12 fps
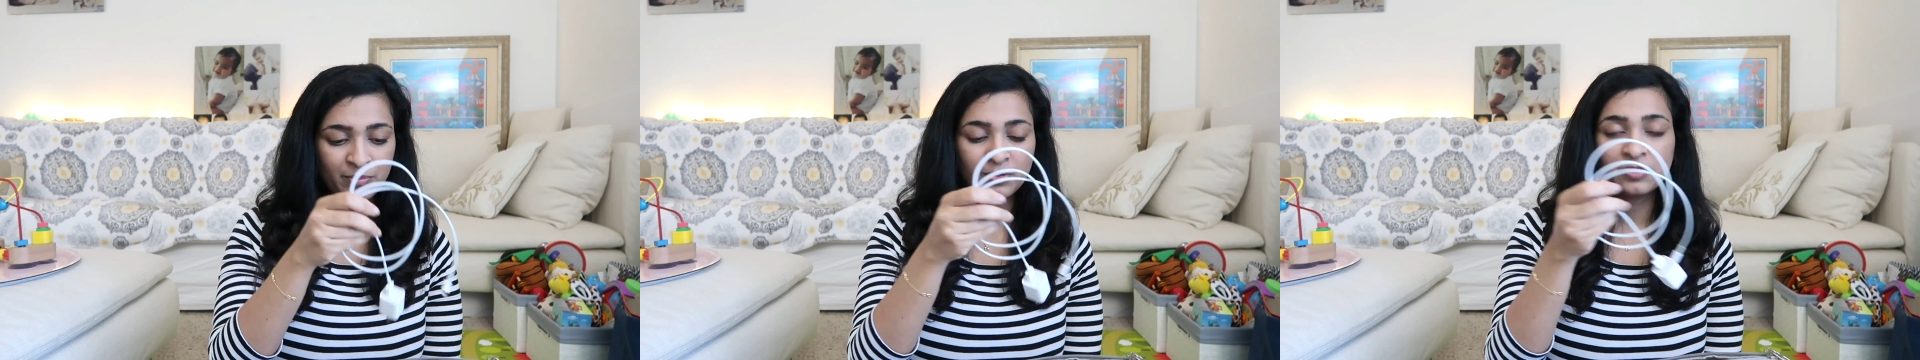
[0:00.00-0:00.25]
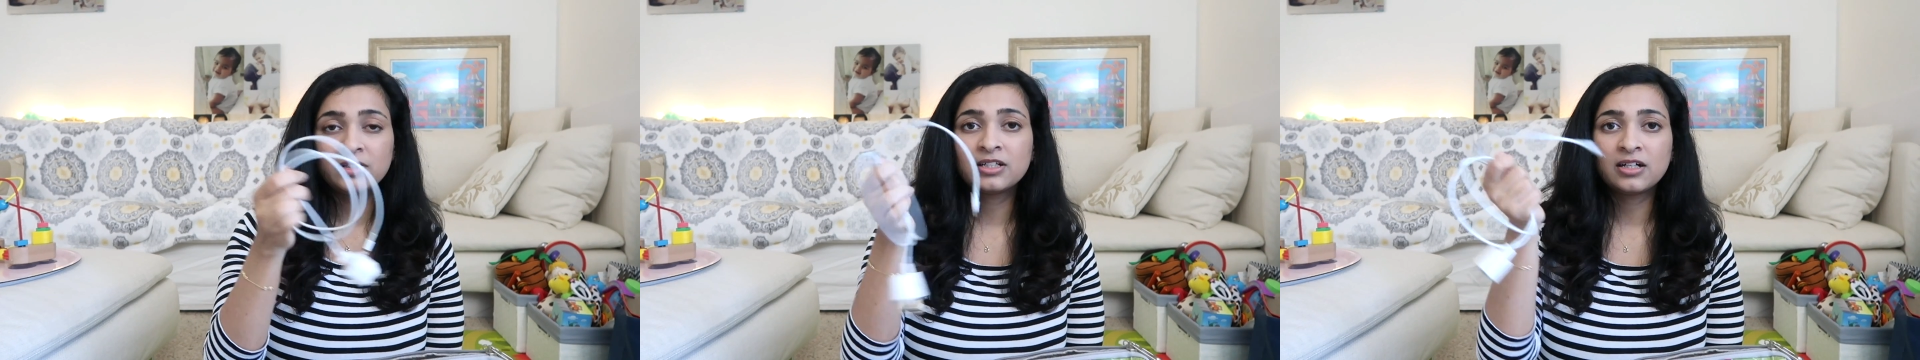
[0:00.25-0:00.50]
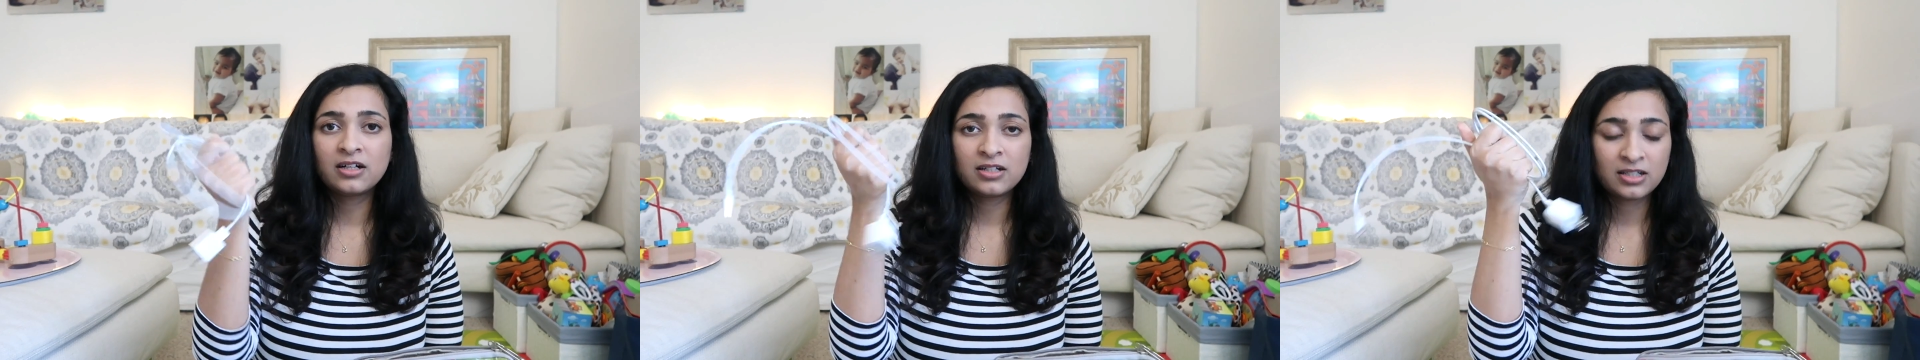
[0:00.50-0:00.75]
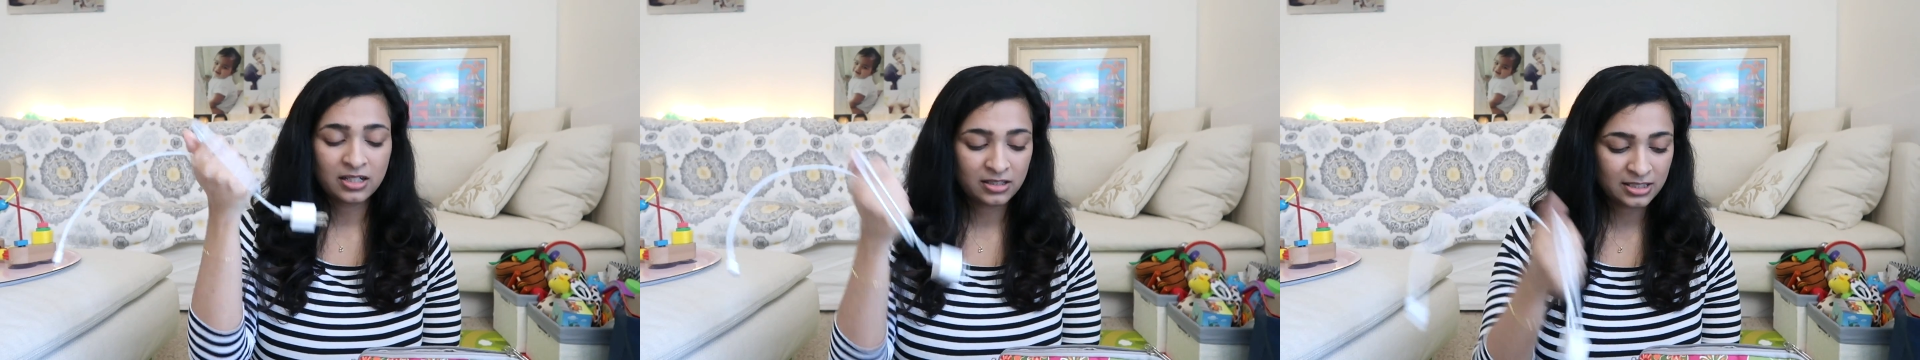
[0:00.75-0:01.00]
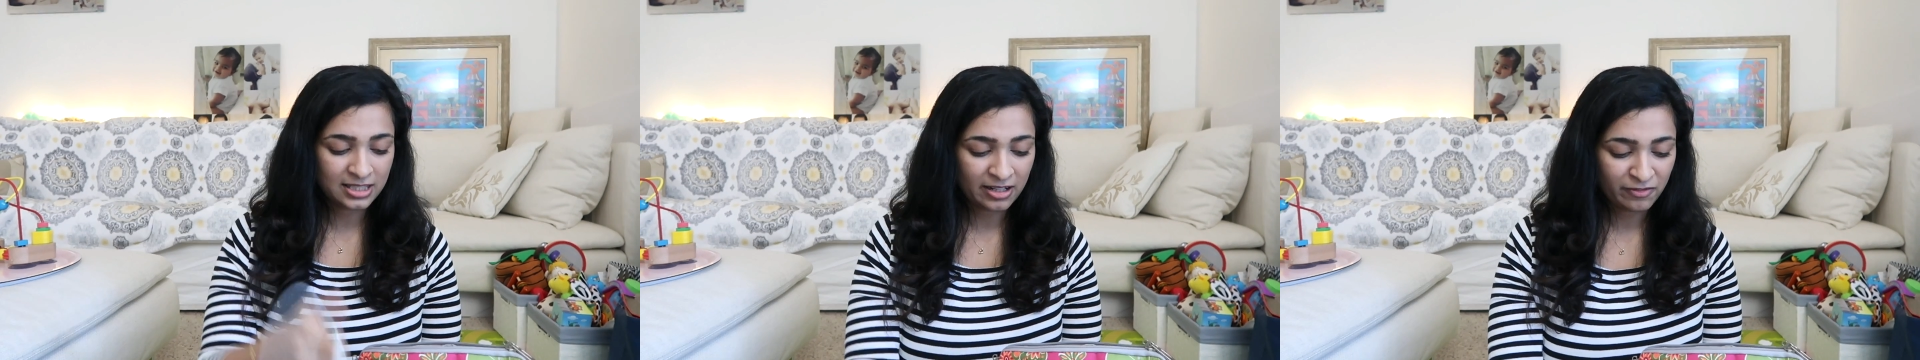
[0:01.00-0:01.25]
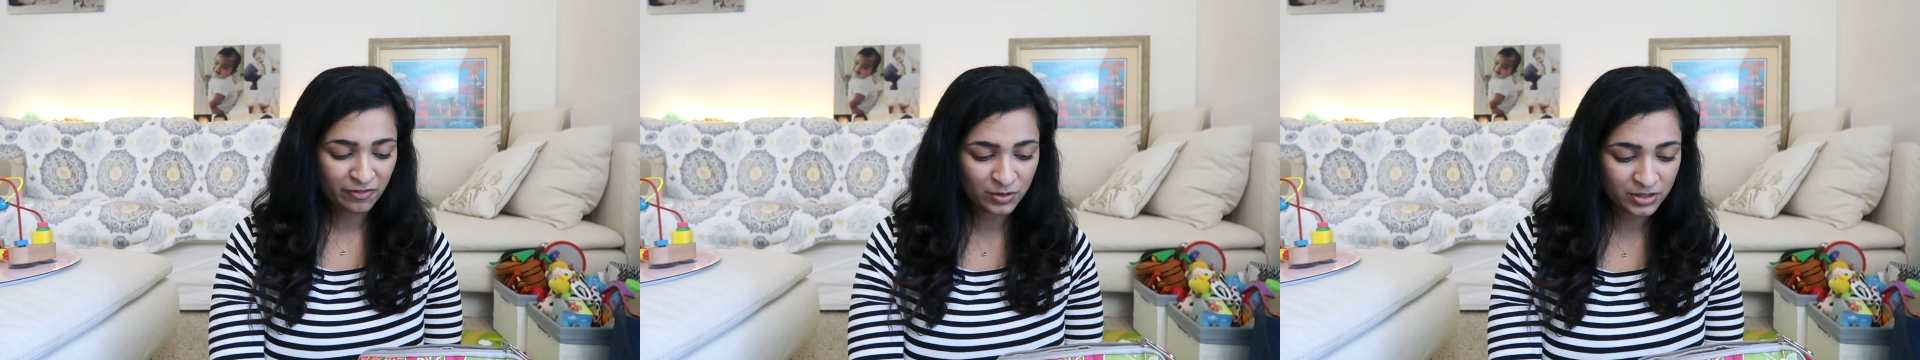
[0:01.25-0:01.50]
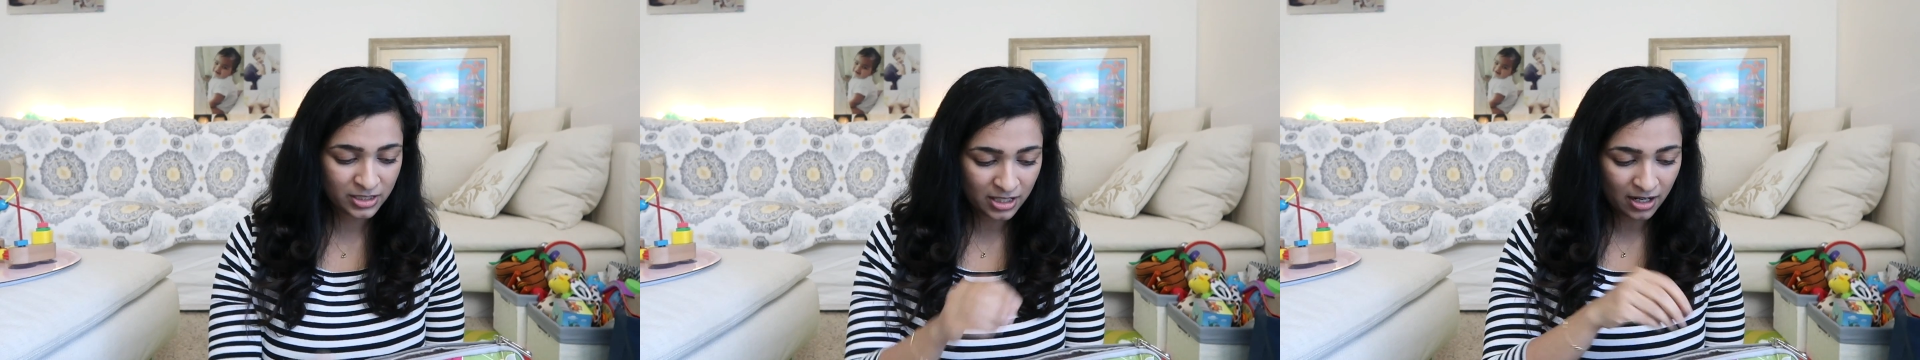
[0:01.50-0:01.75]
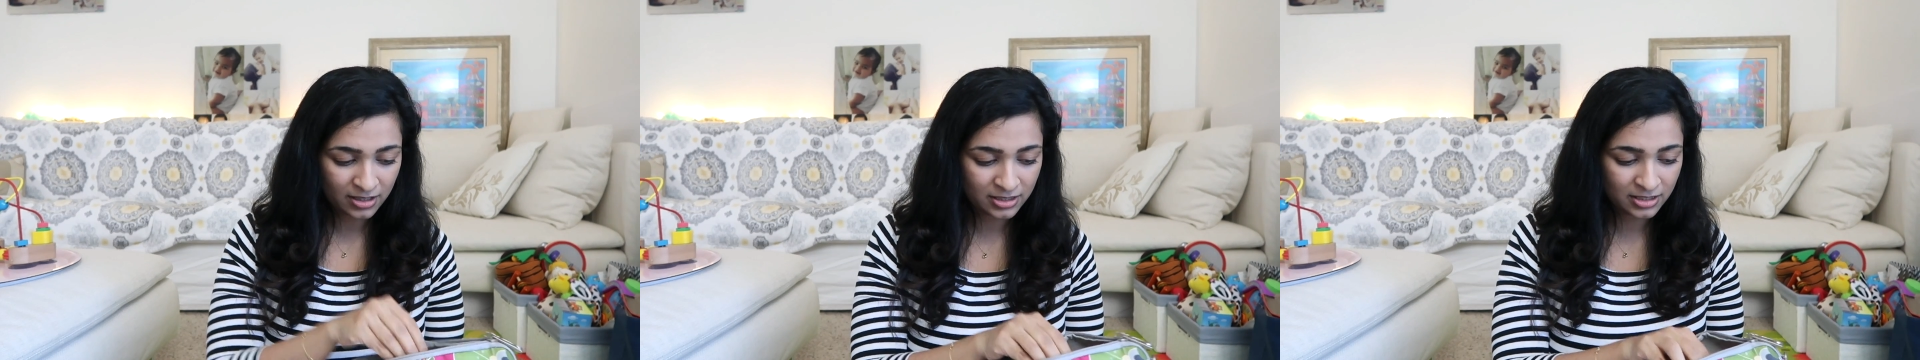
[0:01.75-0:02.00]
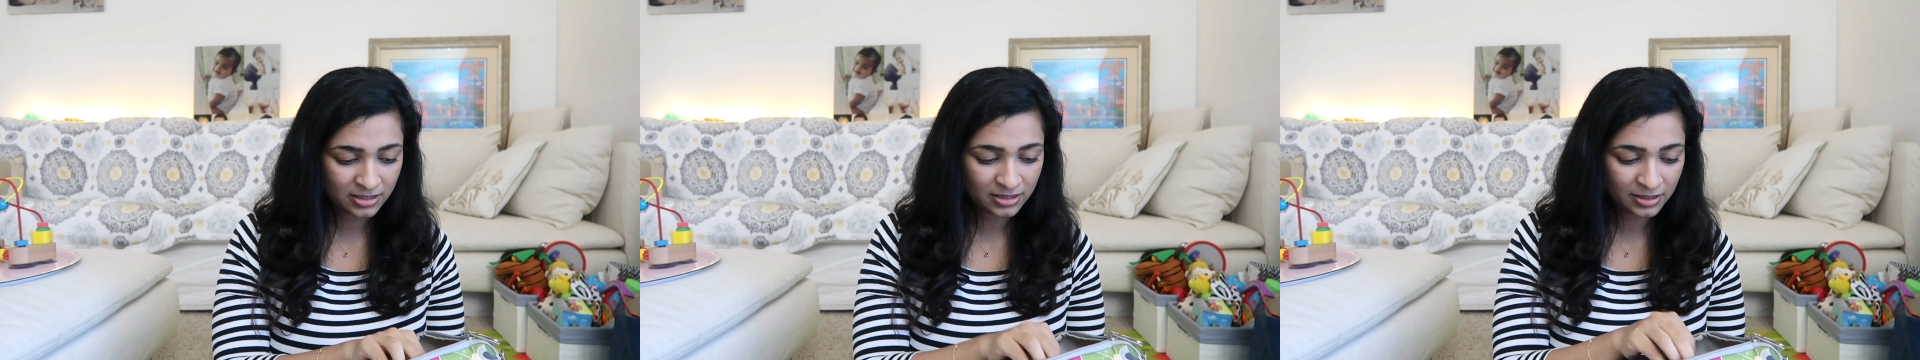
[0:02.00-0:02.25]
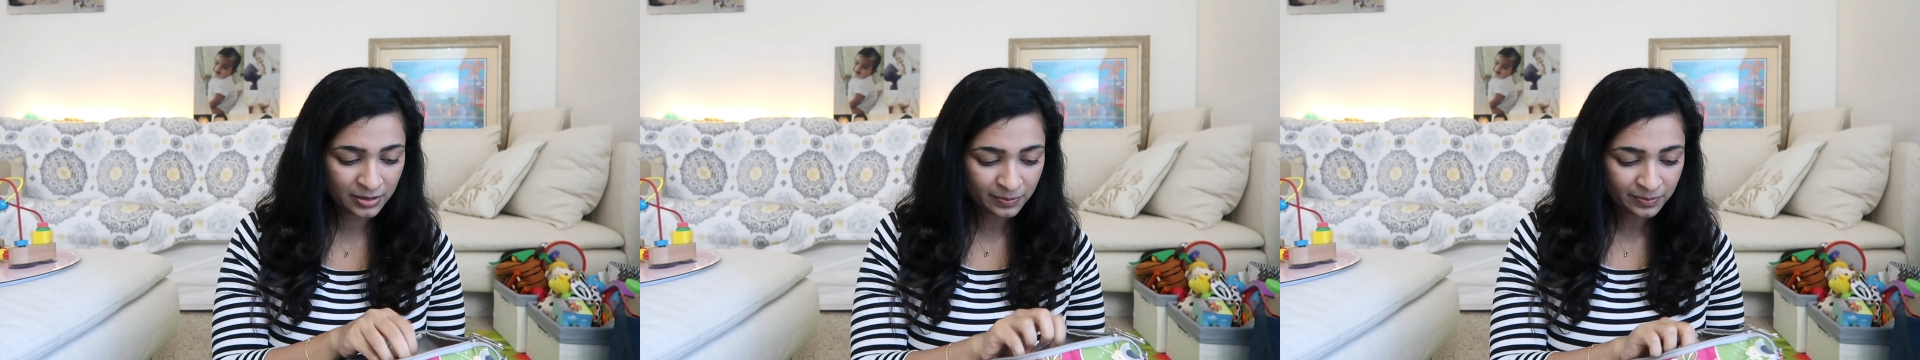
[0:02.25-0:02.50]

put a cell phone charger,